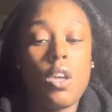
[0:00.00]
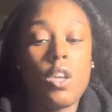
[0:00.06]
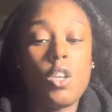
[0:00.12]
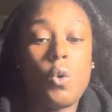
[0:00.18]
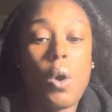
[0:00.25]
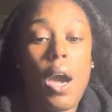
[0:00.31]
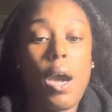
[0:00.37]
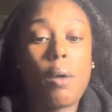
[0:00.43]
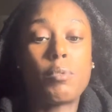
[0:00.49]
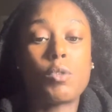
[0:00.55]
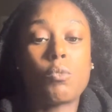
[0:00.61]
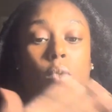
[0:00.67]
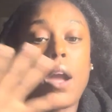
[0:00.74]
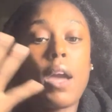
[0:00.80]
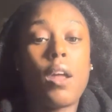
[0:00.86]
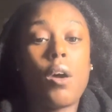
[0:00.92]
You hopped
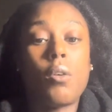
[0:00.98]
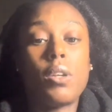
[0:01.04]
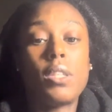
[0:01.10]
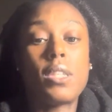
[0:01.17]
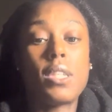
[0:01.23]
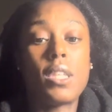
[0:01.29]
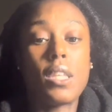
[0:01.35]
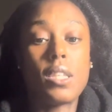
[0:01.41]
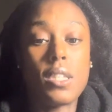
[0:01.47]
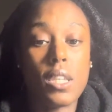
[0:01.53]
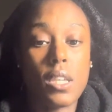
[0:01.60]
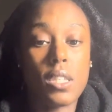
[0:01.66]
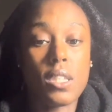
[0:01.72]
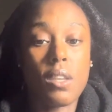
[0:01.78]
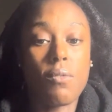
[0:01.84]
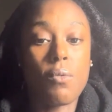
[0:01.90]
right on into the
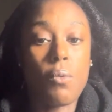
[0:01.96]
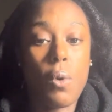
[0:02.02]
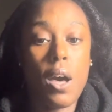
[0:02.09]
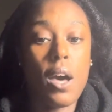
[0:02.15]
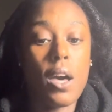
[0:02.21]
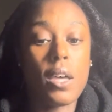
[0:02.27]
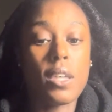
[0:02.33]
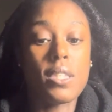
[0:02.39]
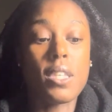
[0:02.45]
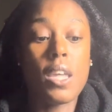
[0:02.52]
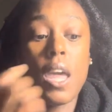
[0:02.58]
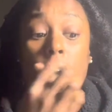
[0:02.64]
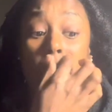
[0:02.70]
Six of Wands,